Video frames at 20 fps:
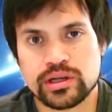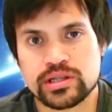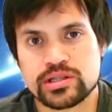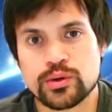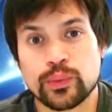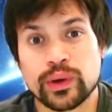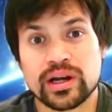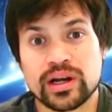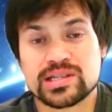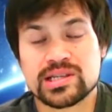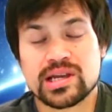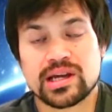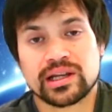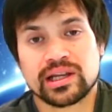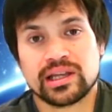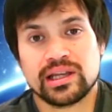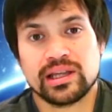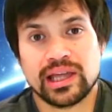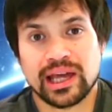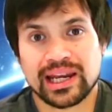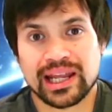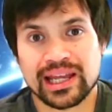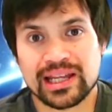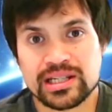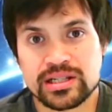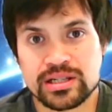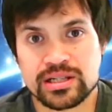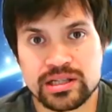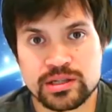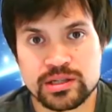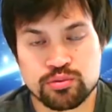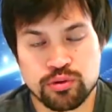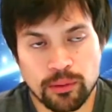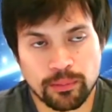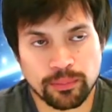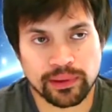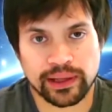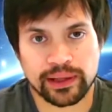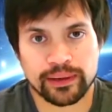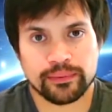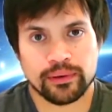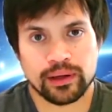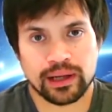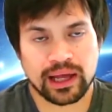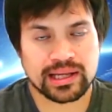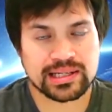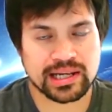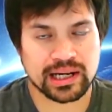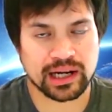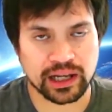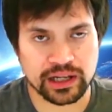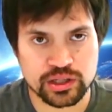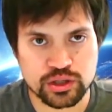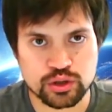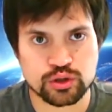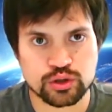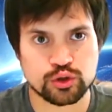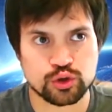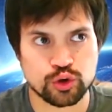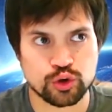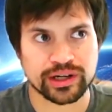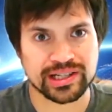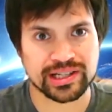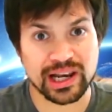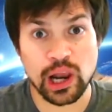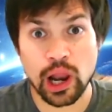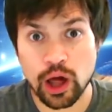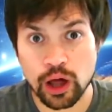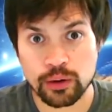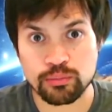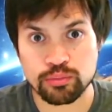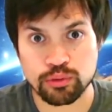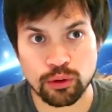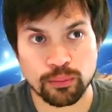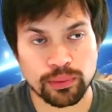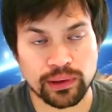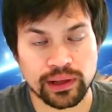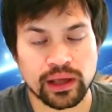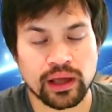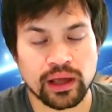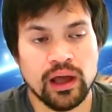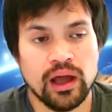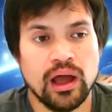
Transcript: So when I started getting into this properly, as in like trying to learn properly,